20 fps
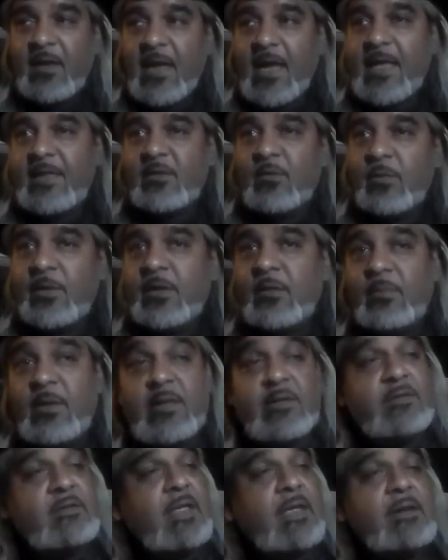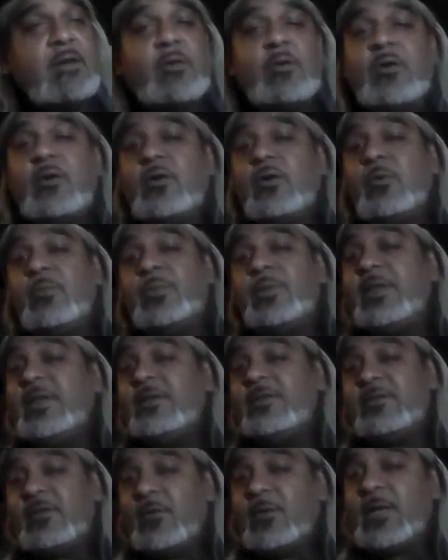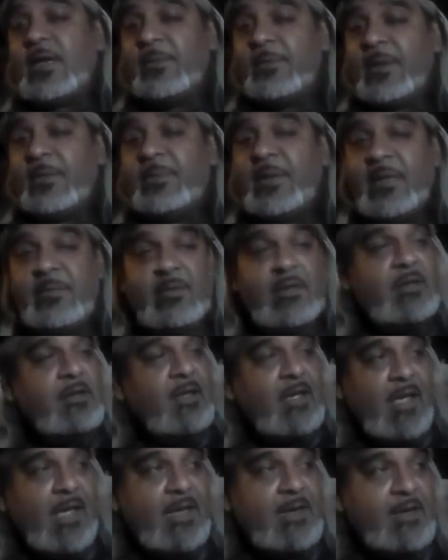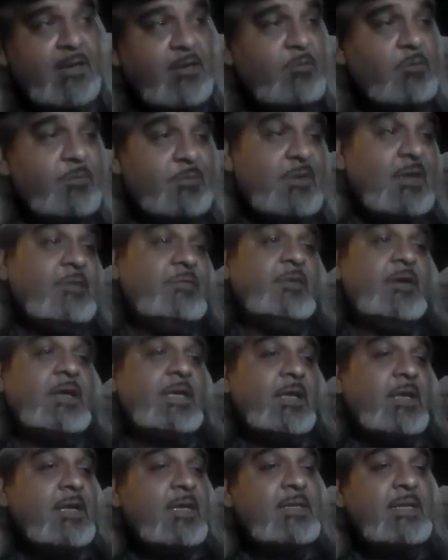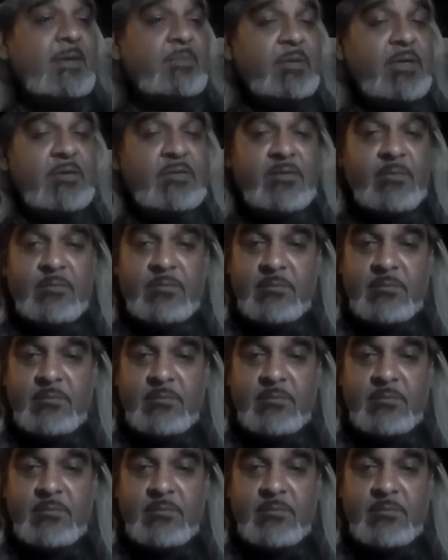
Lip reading: And the real mother's like, no, please don't cut my baby. And the other one's like, fuck it, cut that bitch.